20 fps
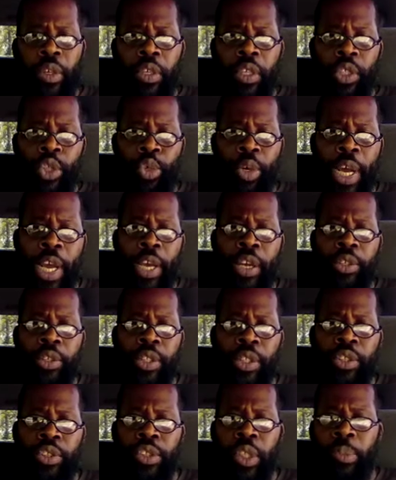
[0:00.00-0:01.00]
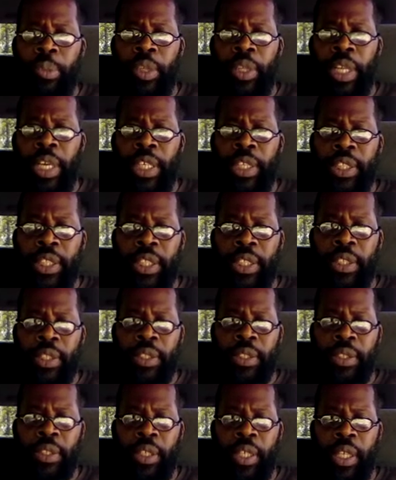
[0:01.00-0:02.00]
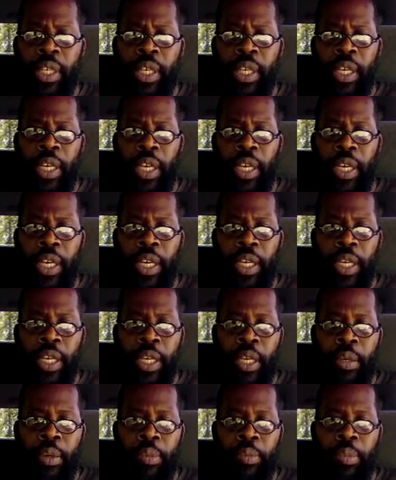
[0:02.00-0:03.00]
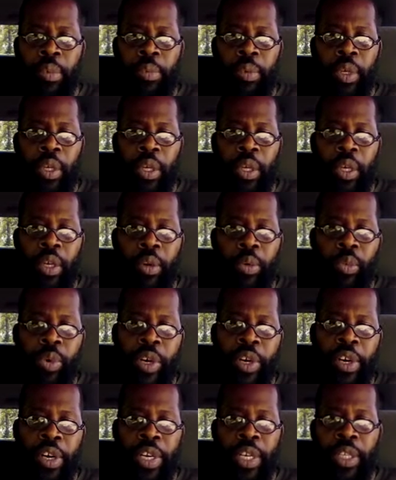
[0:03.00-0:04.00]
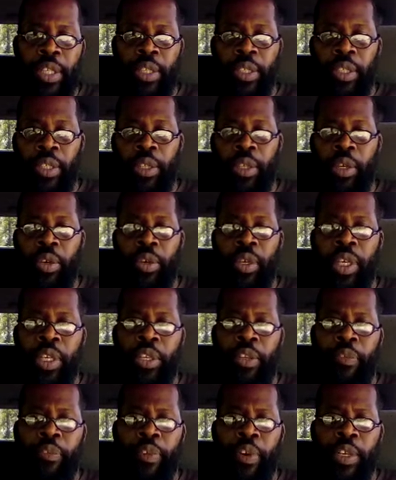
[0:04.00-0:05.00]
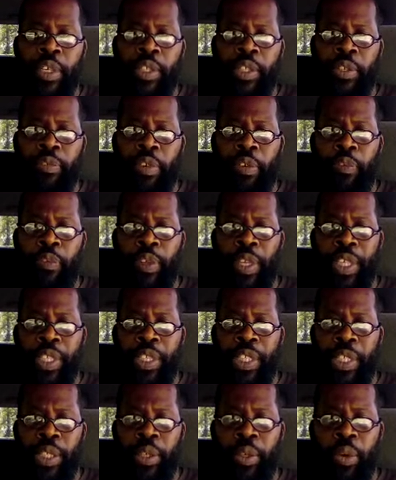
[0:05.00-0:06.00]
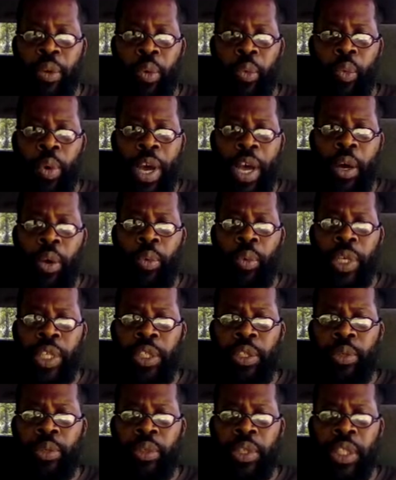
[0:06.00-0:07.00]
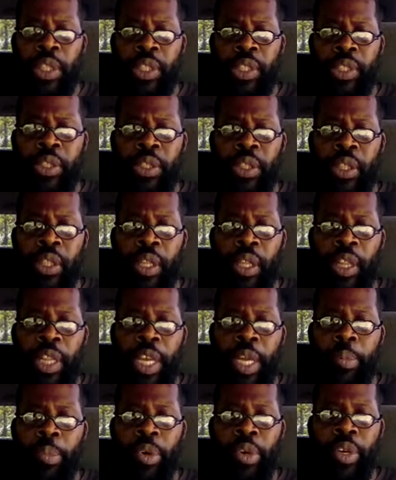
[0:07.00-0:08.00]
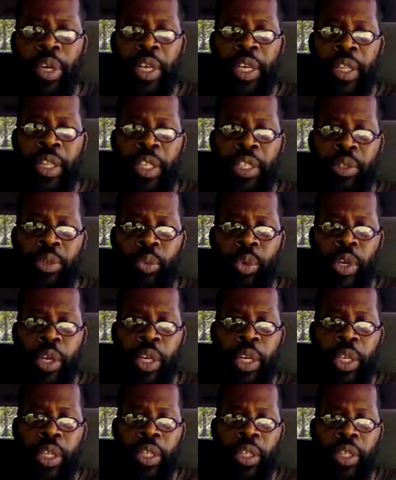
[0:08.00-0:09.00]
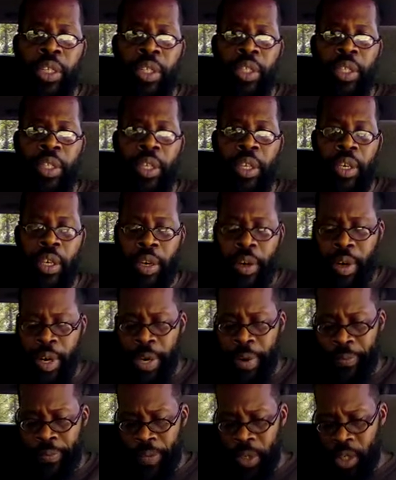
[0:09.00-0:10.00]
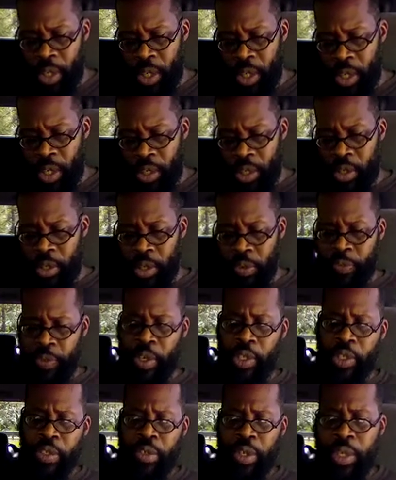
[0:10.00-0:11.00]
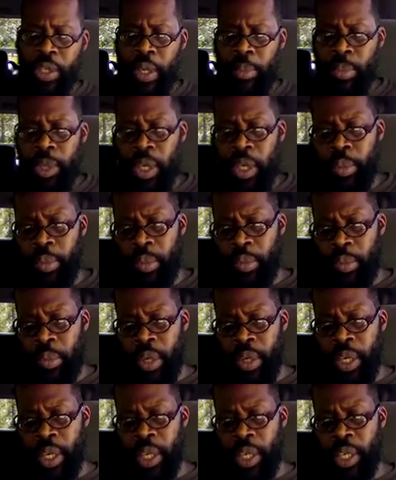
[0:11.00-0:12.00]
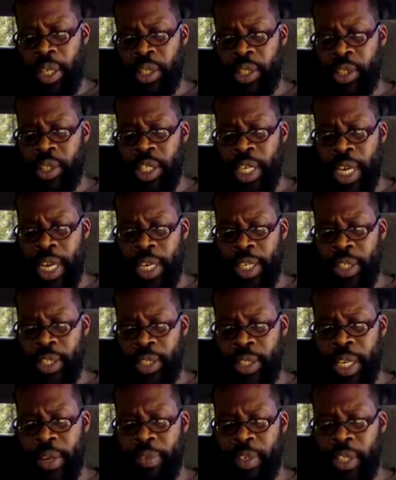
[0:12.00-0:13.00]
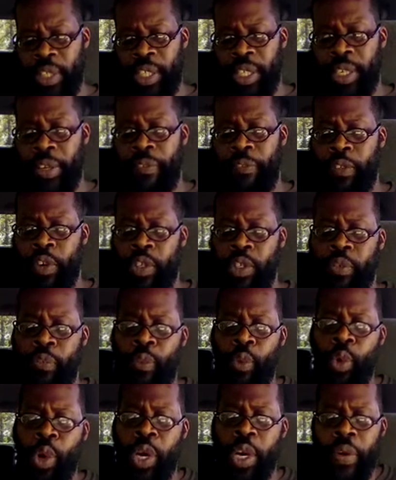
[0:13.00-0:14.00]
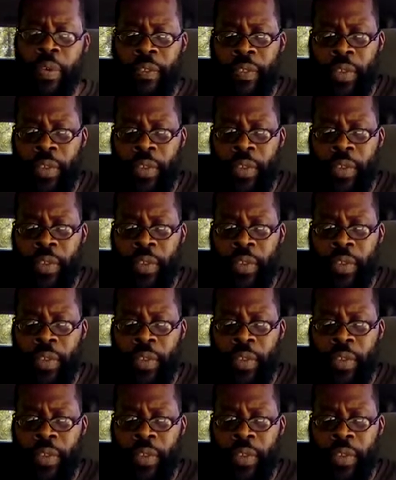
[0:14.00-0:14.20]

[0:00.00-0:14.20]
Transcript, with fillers: trials, tribulations, and um, we're in, you know, in the furnace of affliction while we do this labor in this work. All right. So the first scripture I'm going to get is John 17, verse 4.